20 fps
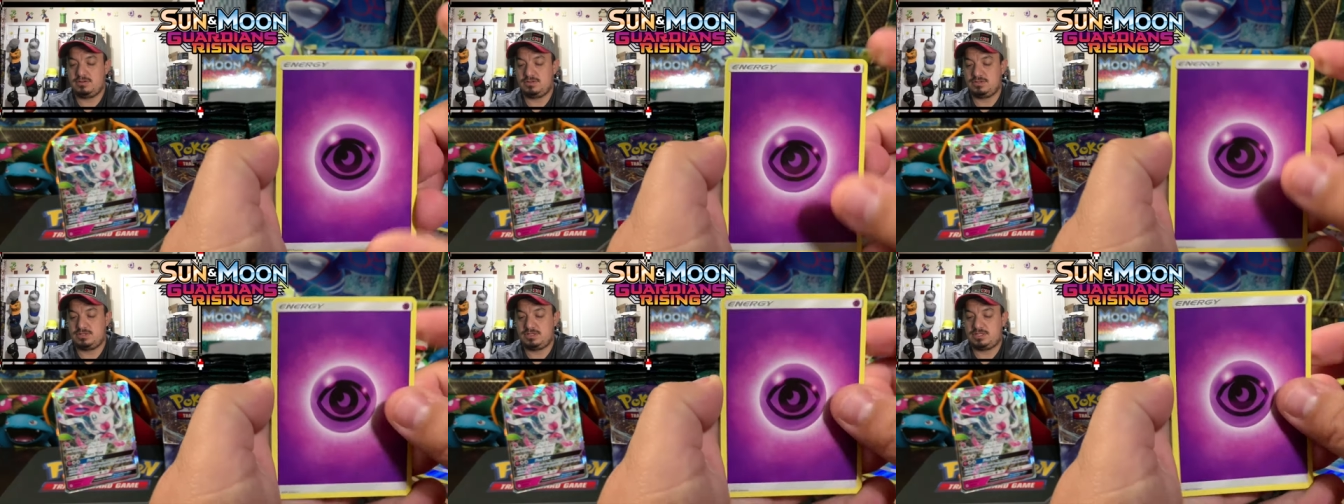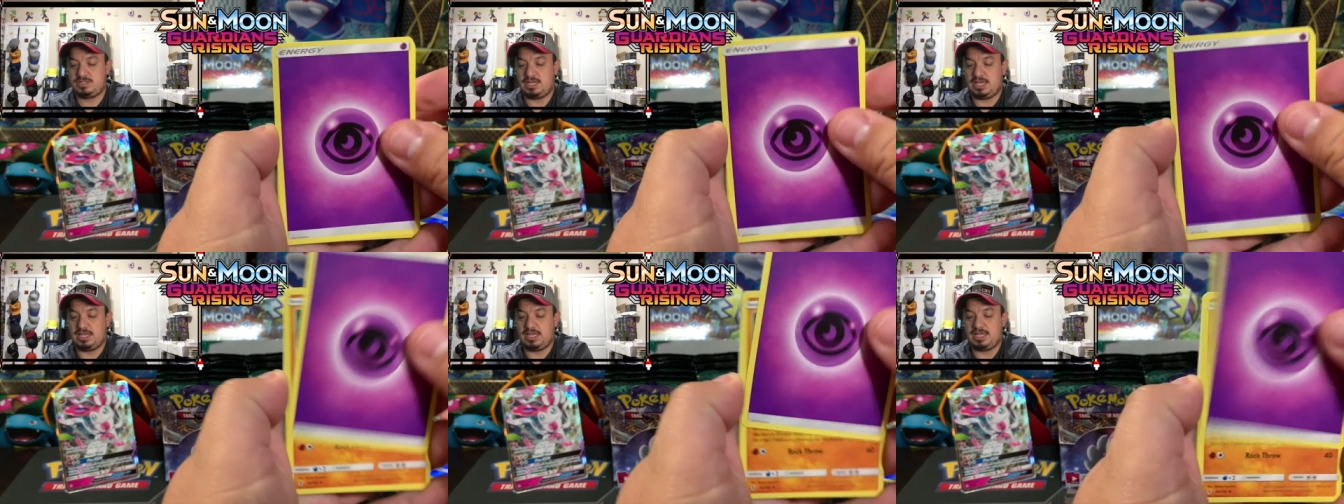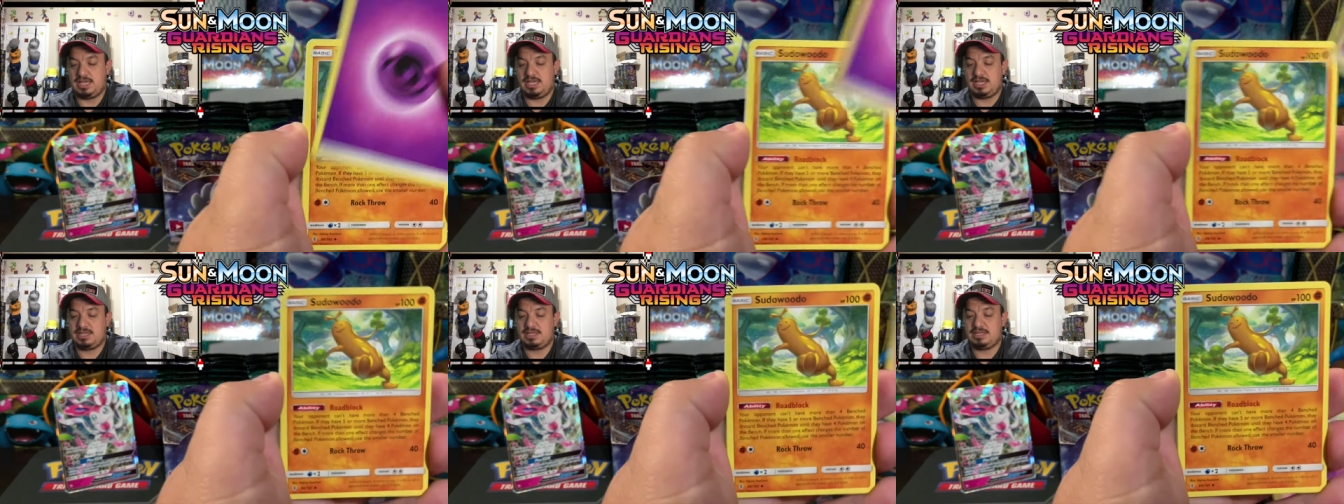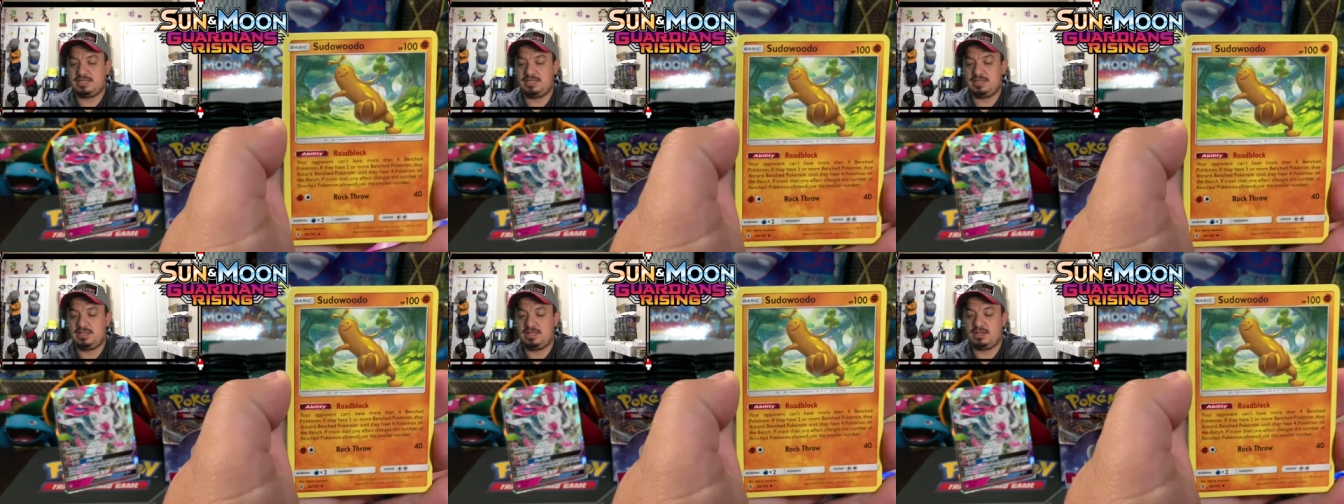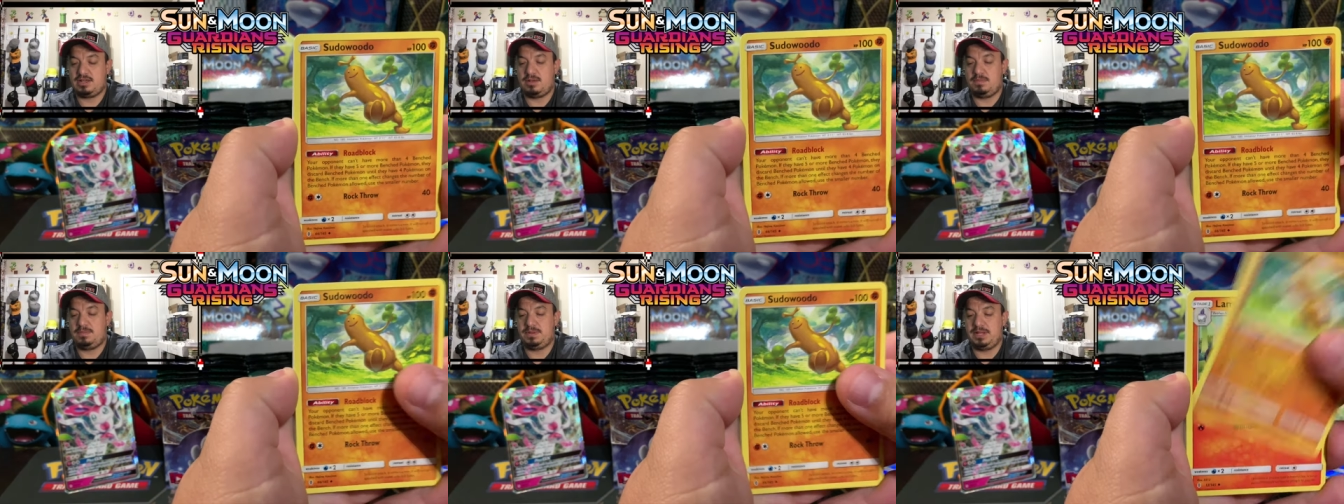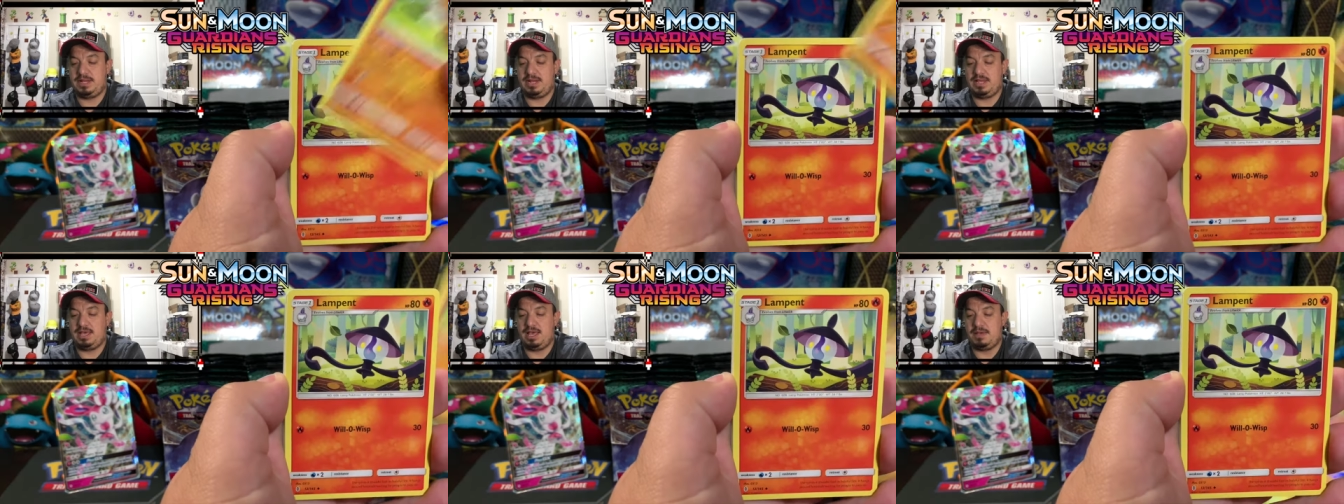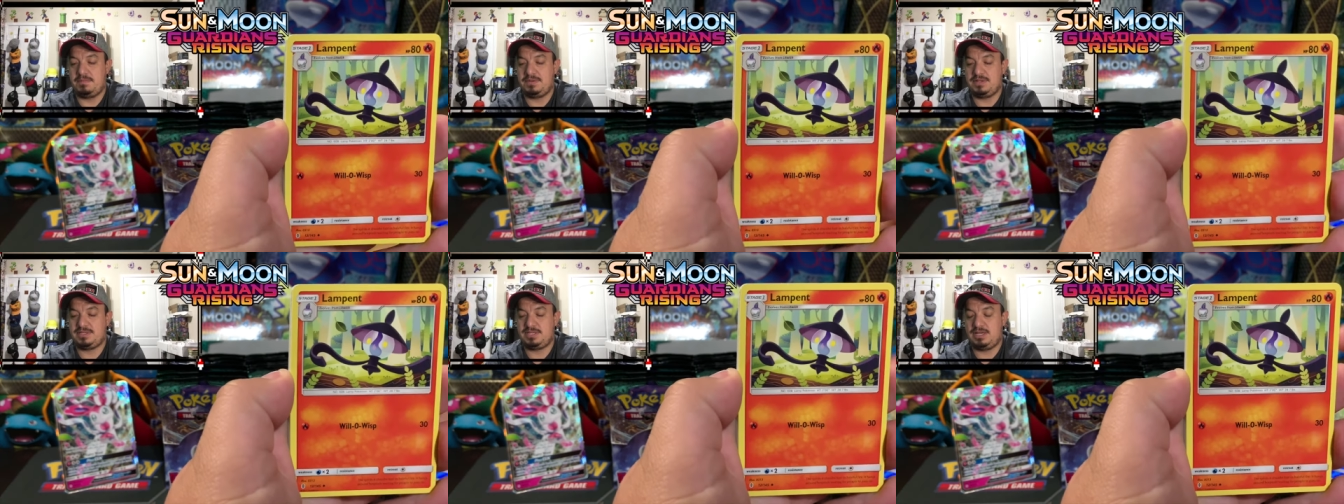Psychic. The completely
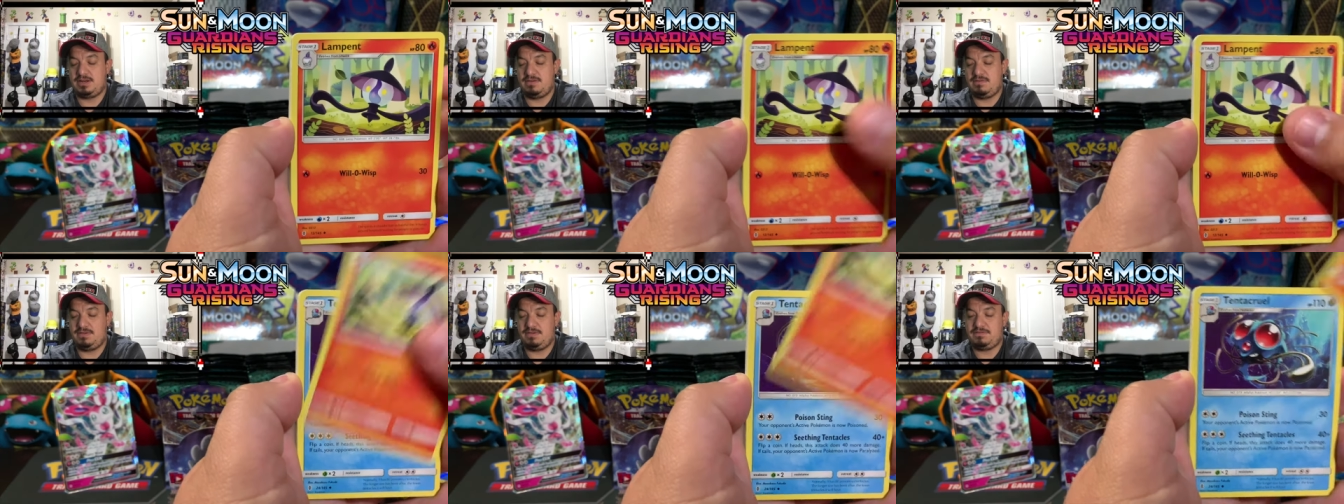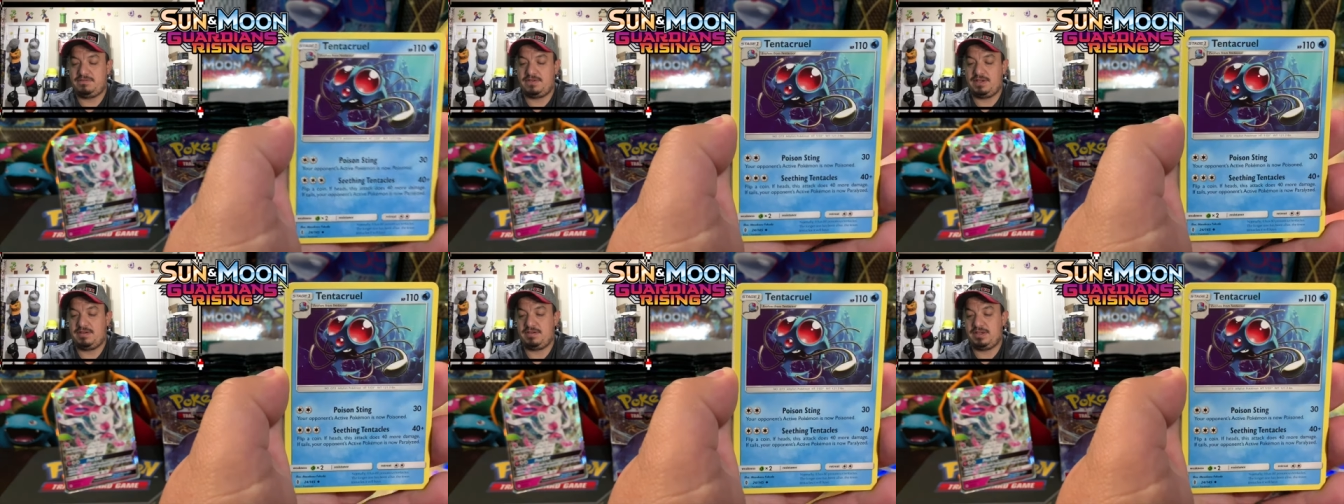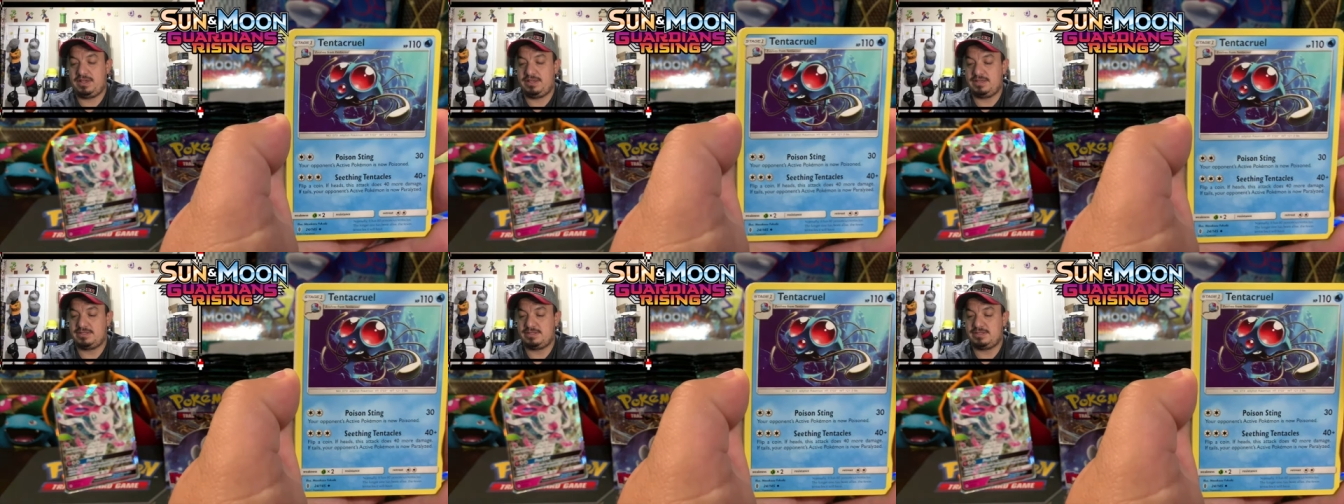opposite of a fairy,